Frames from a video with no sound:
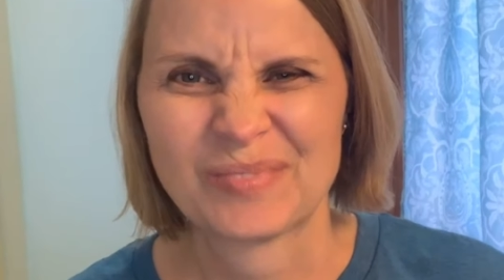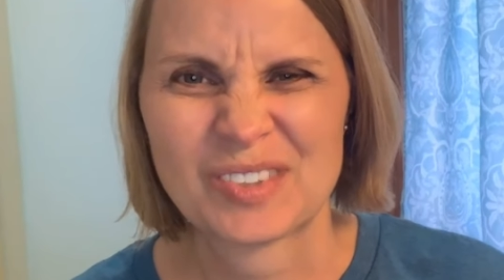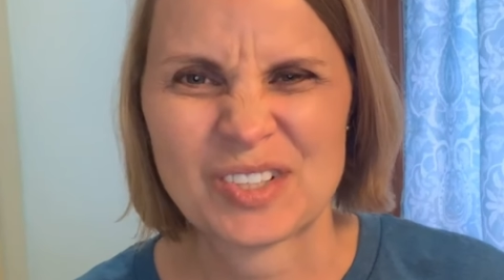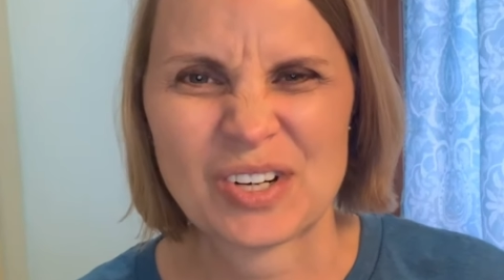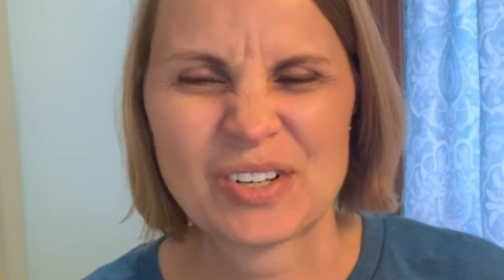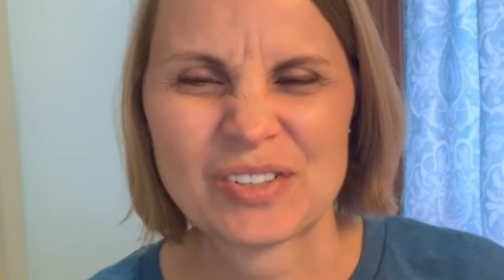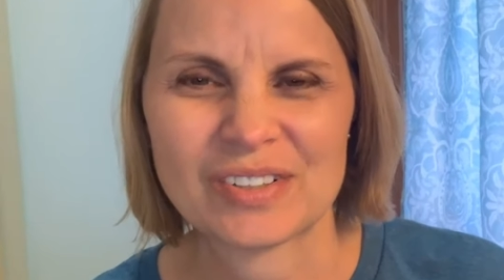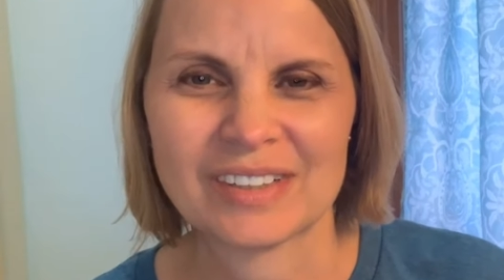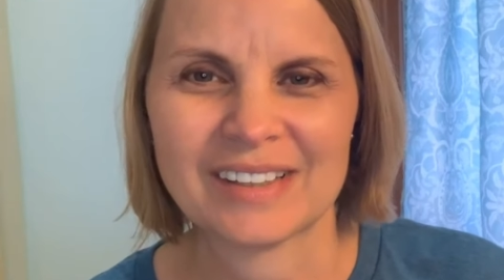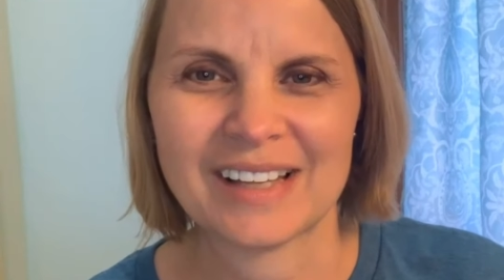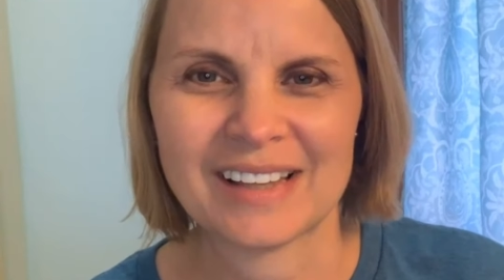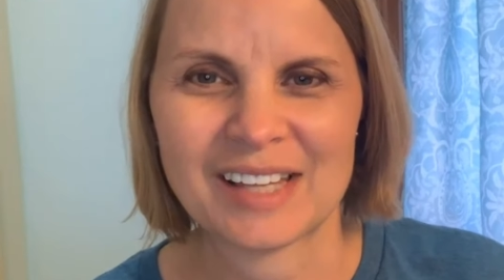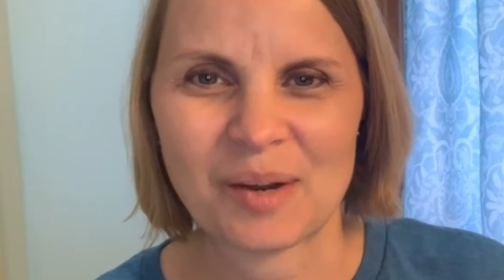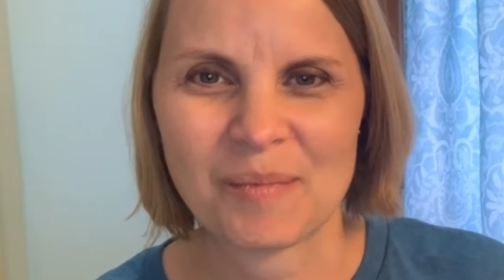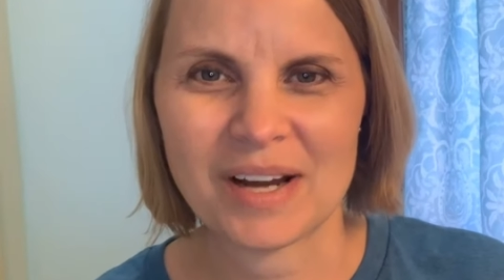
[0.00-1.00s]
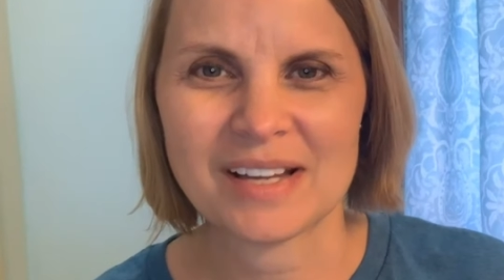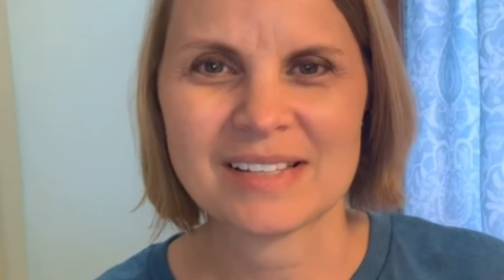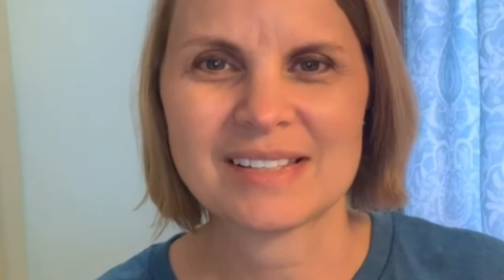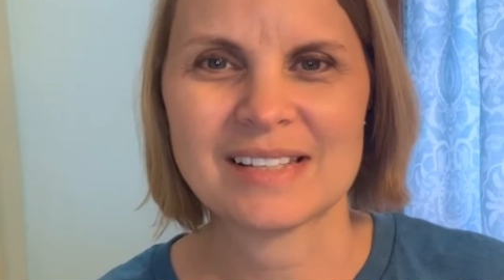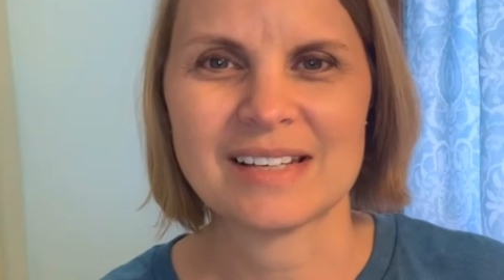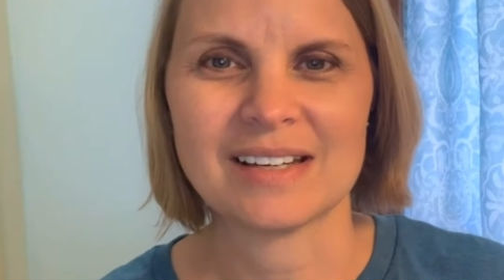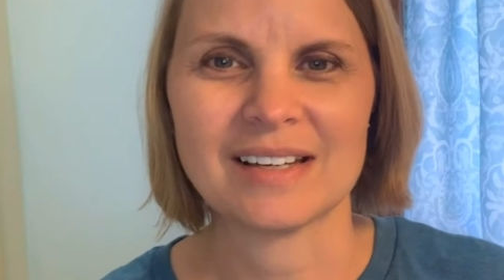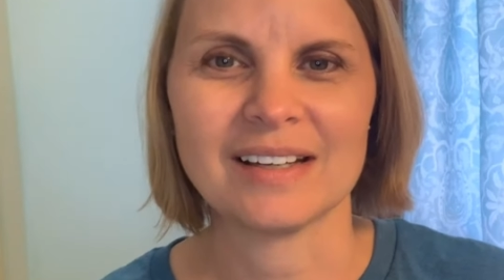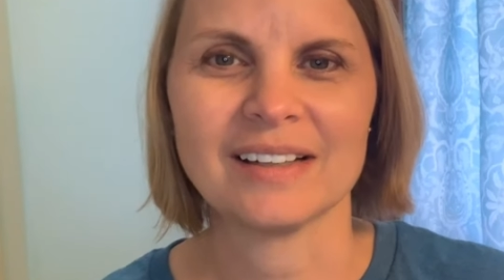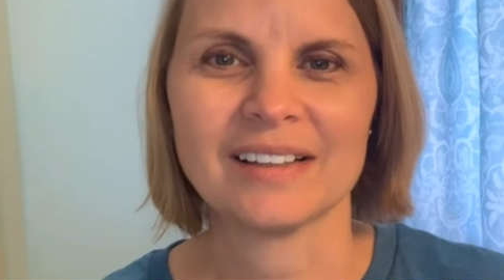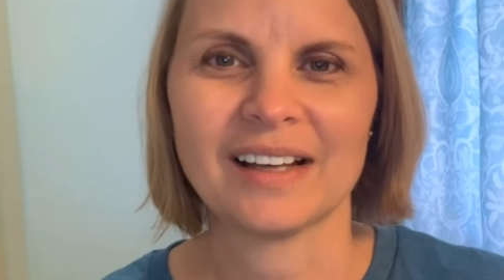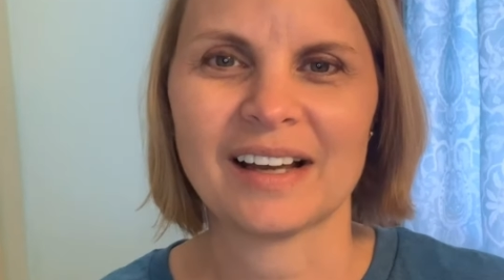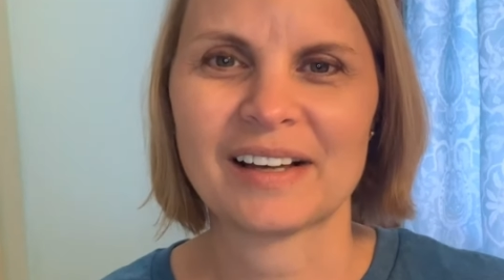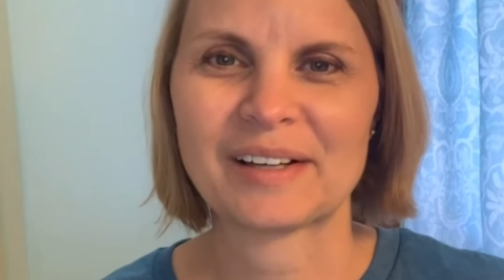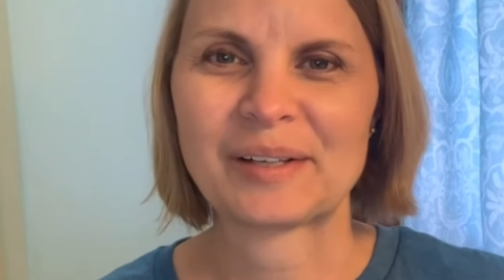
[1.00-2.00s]
dirt that they might see
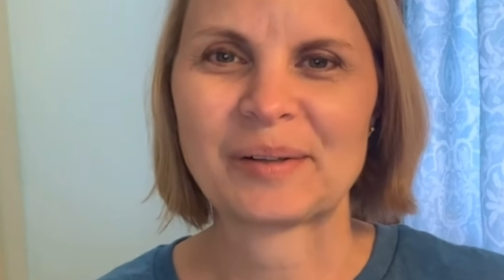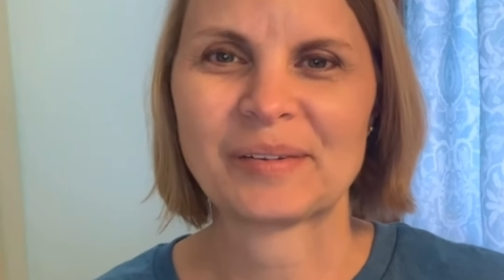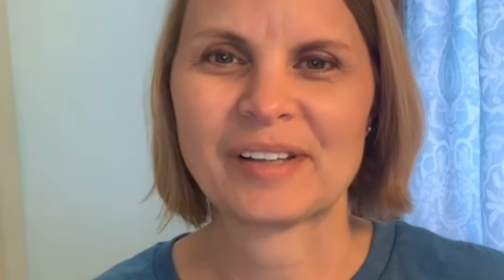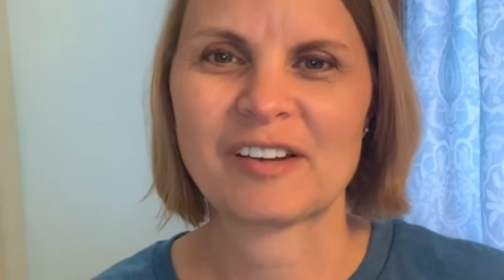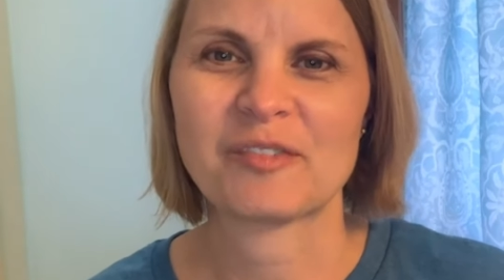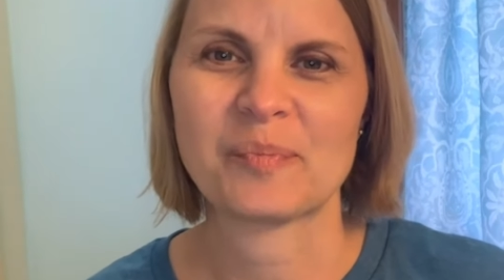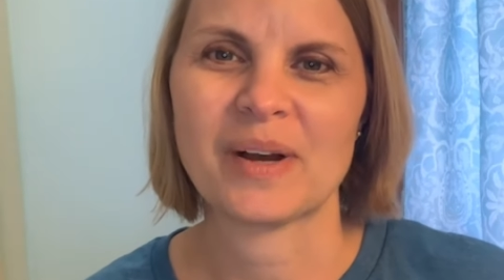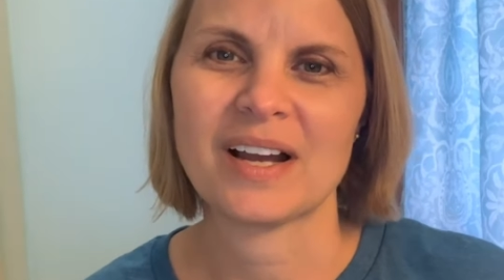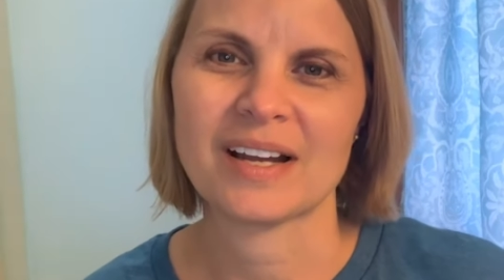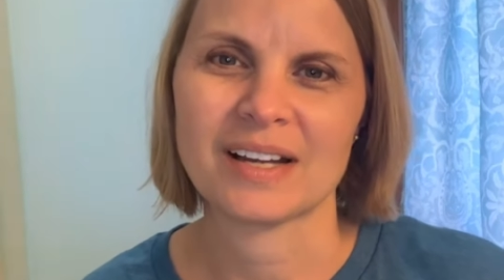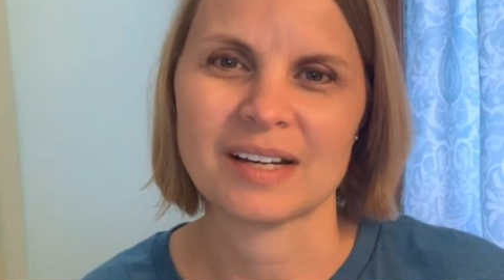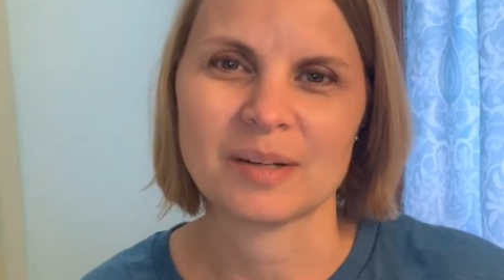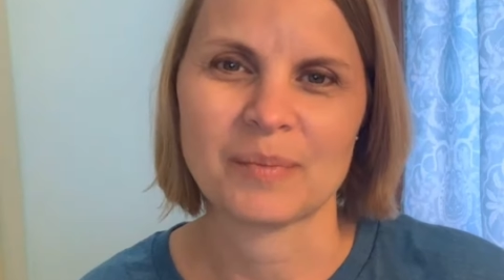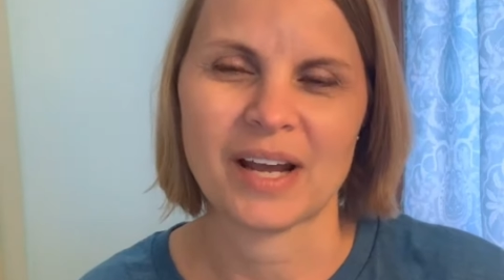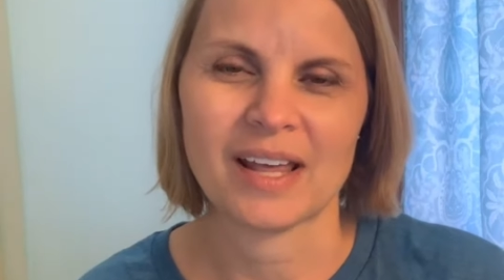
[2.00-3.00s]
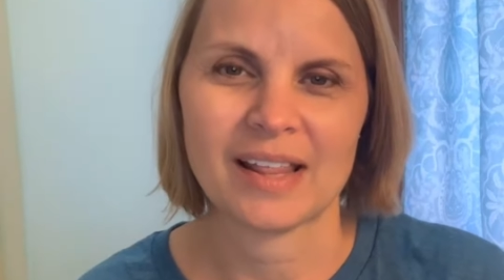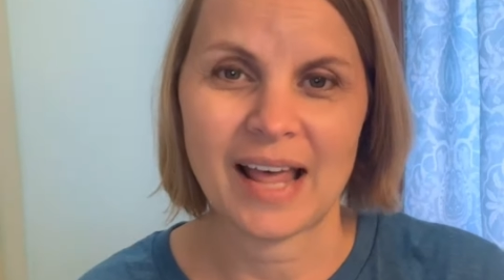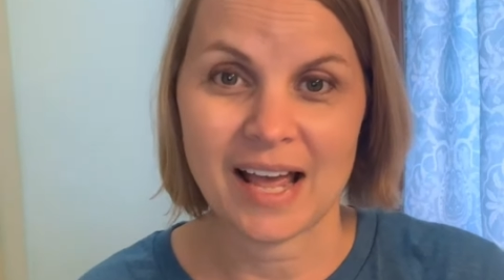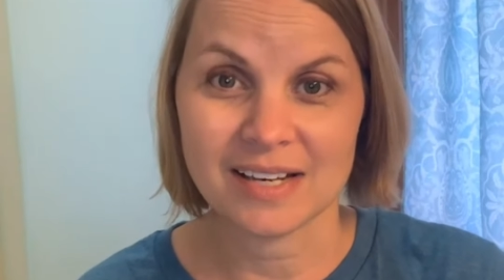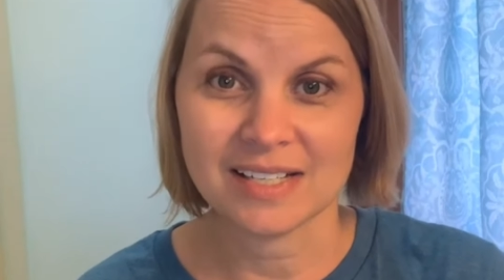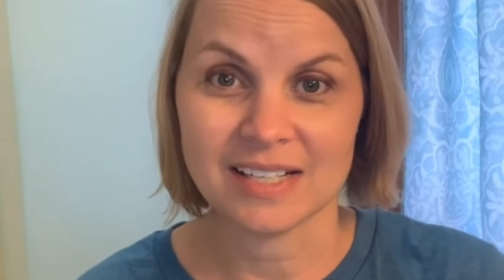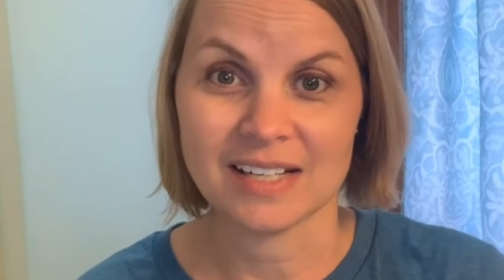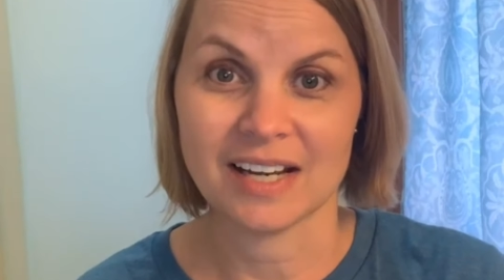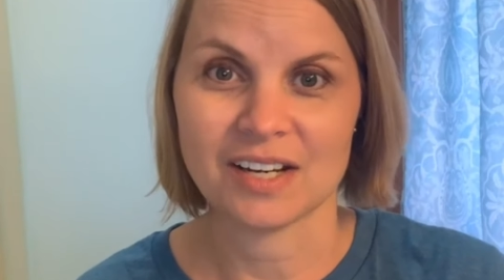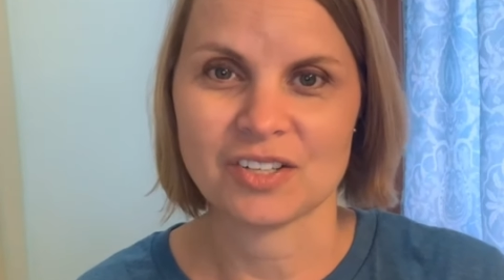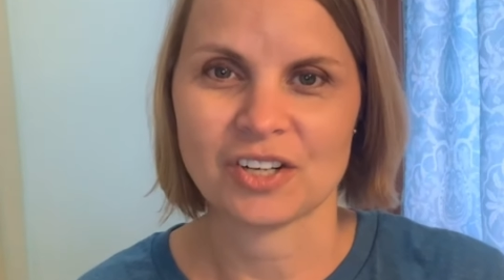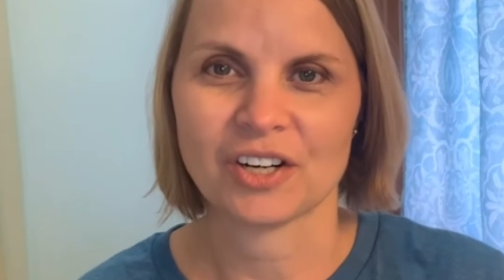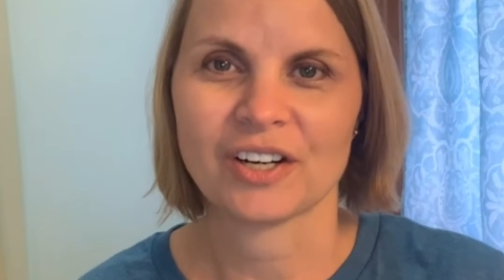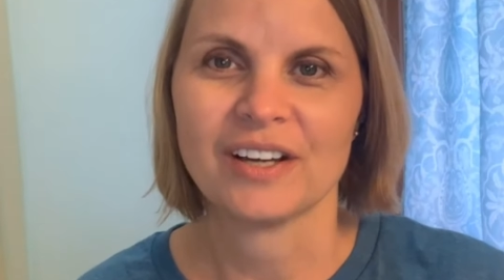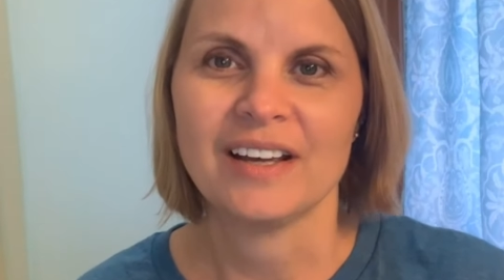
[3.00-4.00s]
left behind by that teenager.